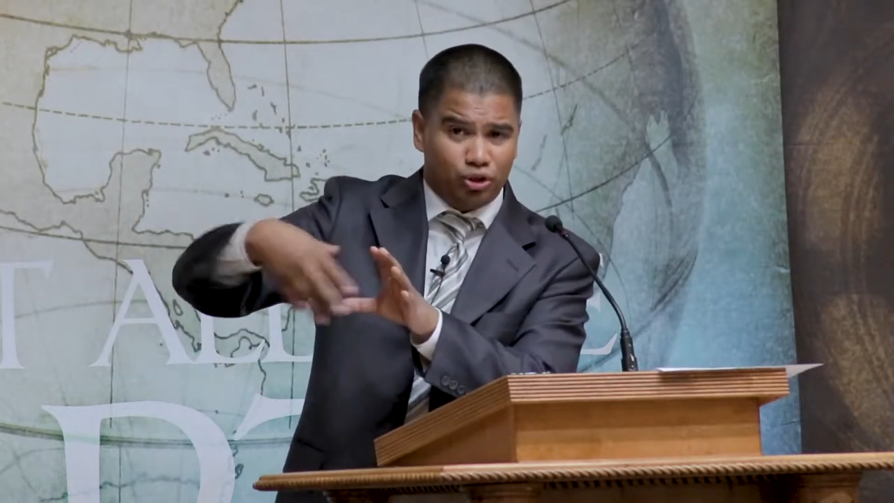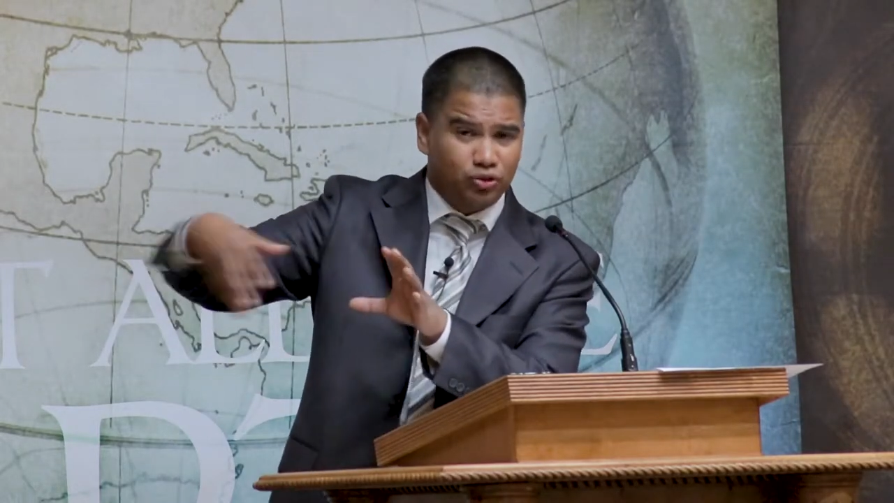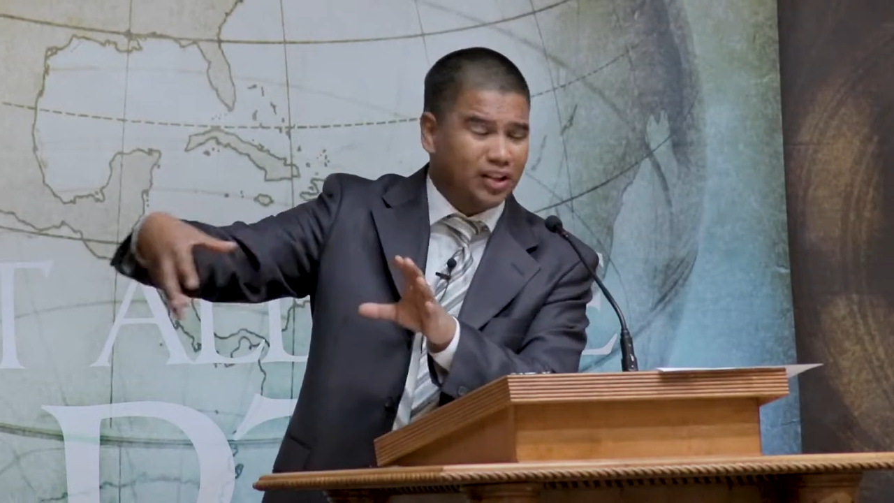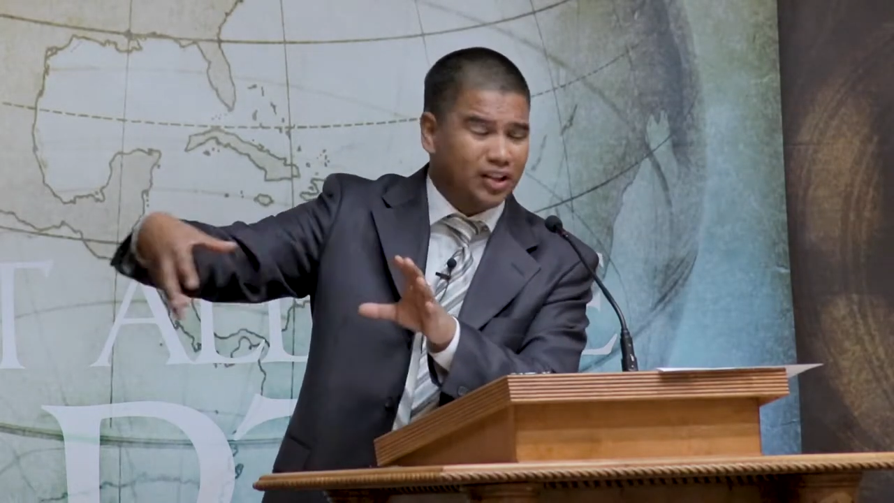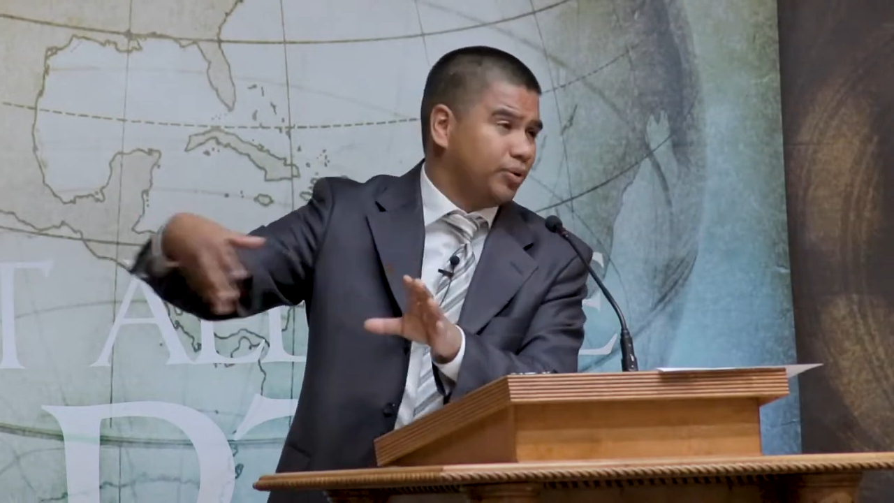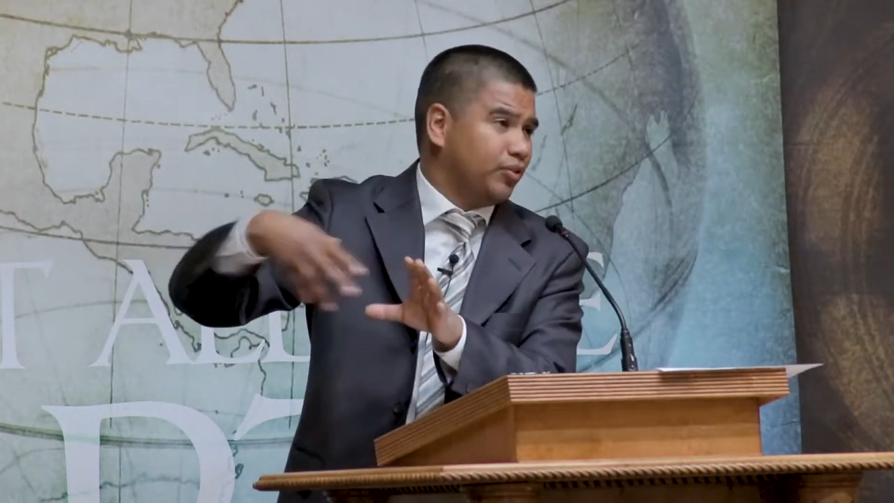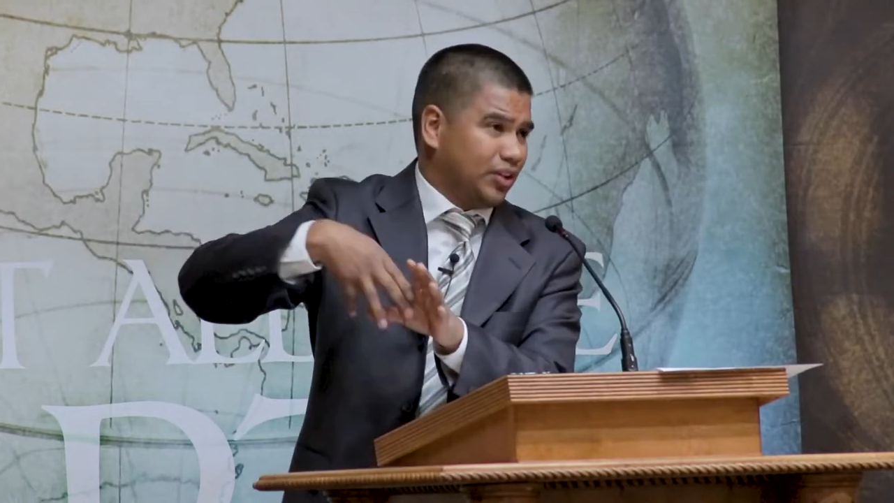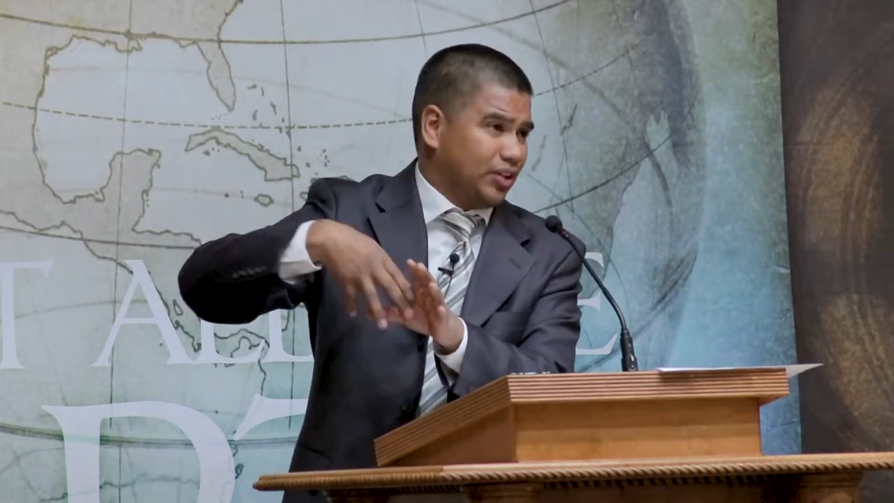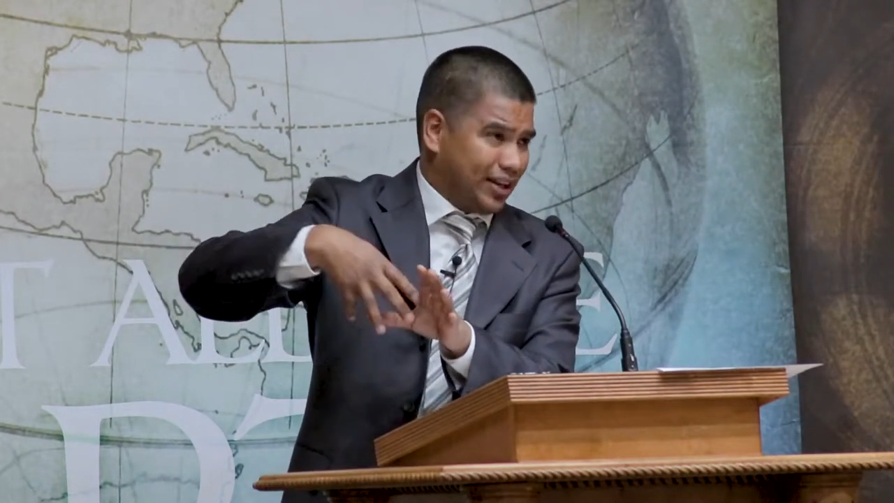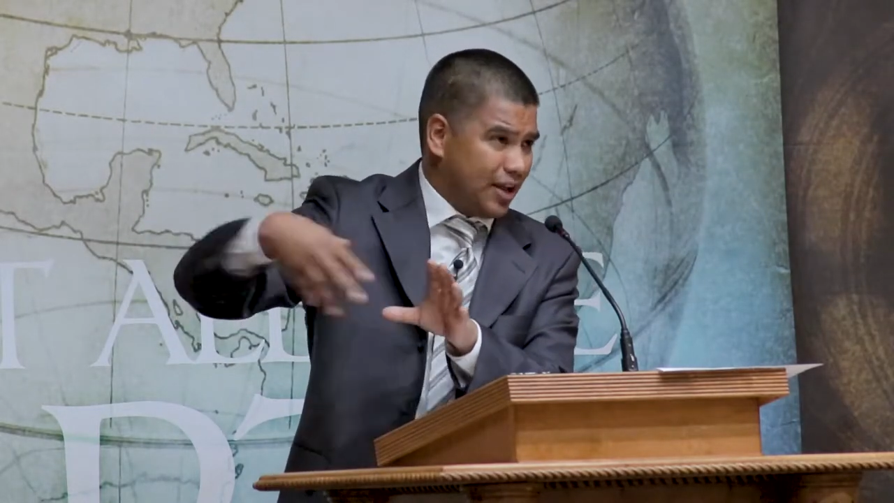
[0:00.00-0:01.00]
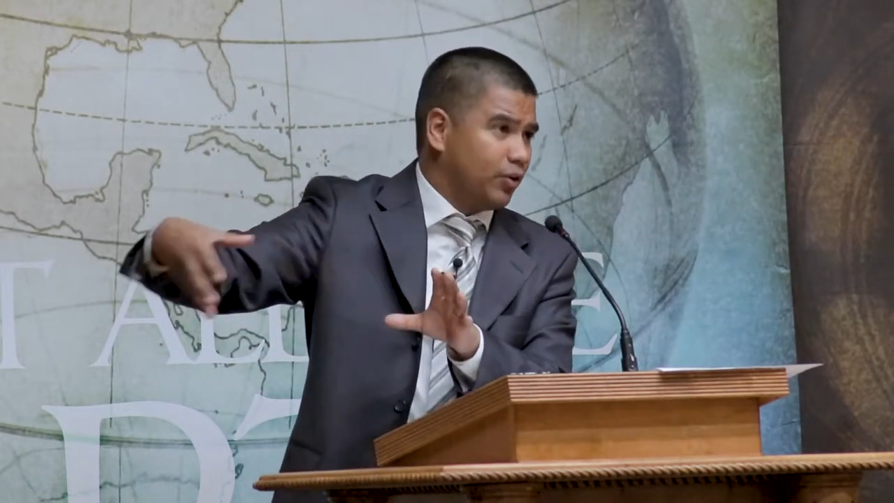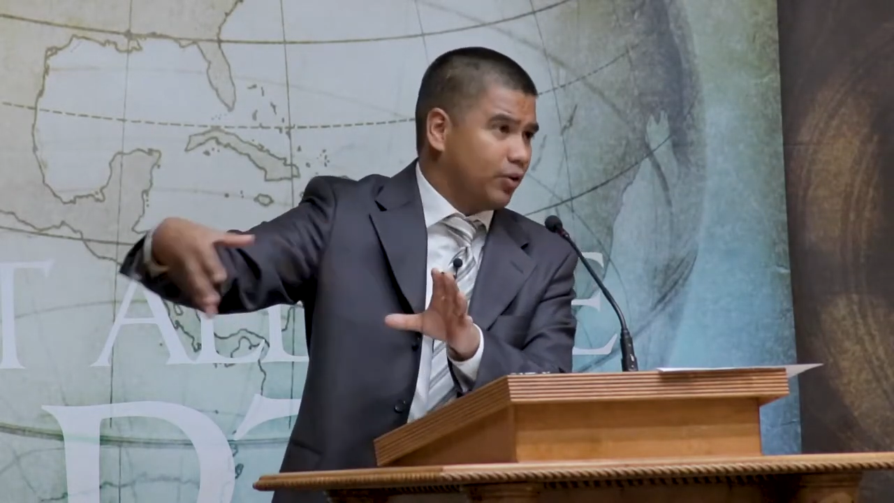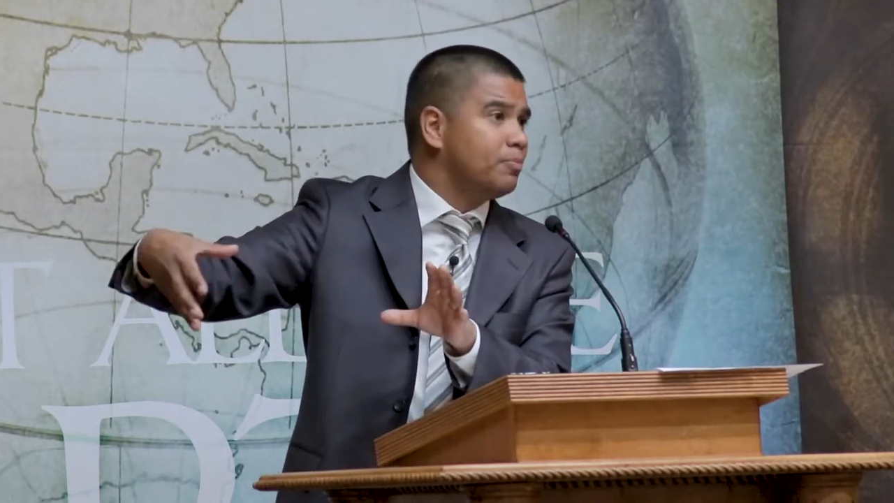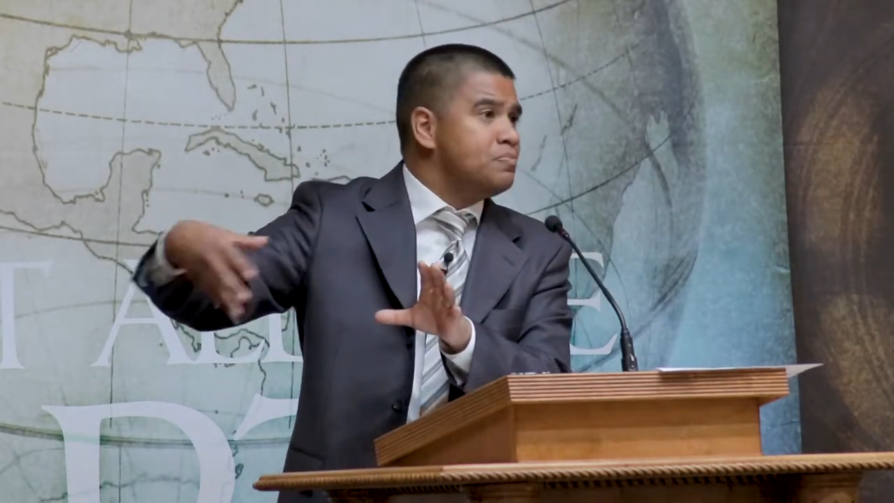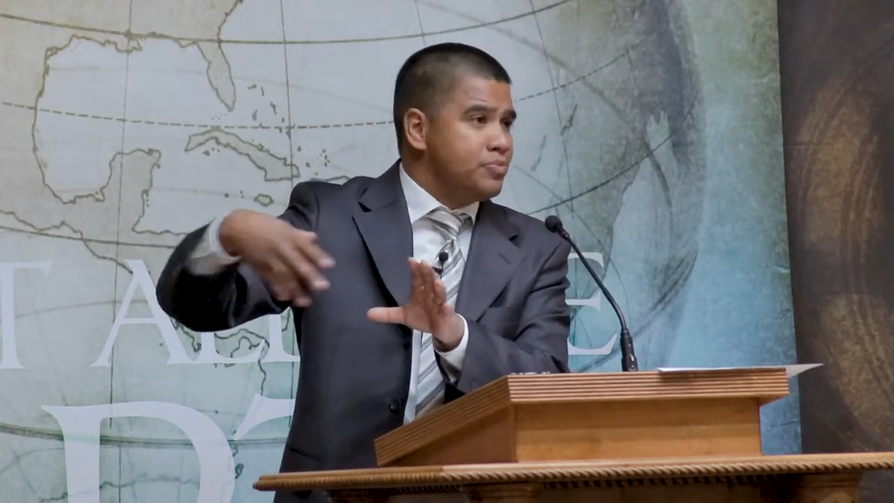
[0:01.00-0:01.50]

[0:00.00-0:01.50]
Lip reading: the New Testament believers that came from